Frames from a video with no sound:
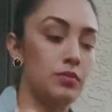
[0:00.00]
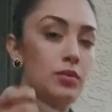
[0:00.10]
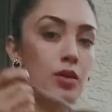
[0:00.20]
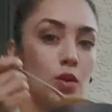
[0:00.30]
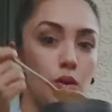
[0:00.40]

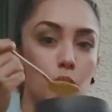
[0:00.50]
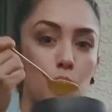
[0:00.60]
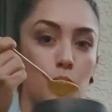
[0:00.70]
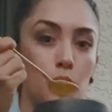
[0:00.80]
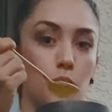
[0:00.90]

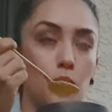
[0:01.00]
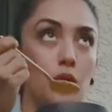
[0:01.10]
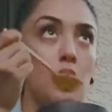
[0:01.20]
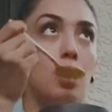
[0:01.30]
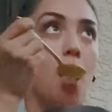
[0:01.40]
chilly weather
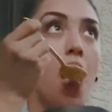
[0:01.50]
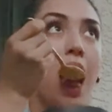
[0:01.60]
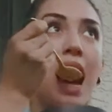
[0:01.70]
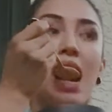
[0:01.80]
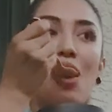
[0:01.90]
here in
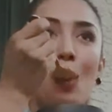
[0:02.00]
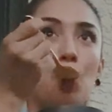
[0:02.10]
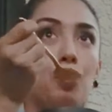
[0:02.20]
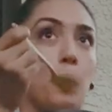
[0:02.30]
Phoenix,